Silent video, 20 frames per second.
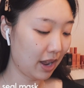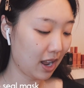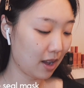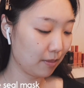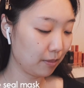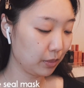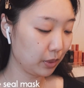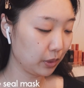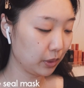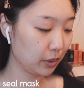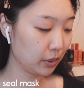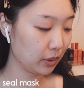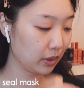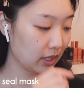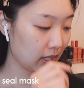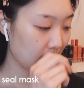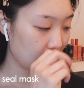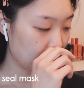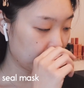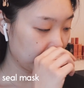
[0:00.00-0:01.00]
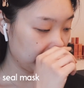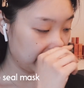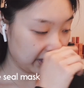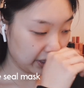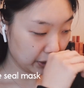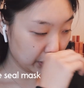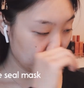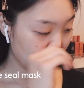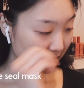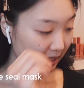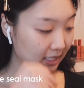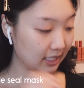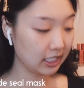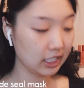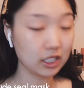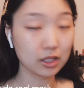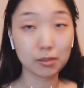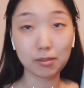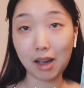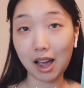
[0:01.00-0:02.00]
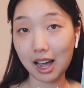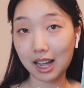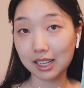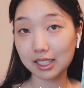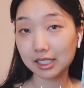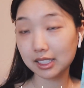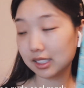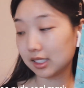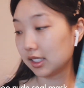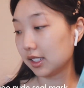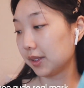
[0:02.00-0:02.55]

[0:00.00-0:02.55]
Bamboo Nude Seal Mask.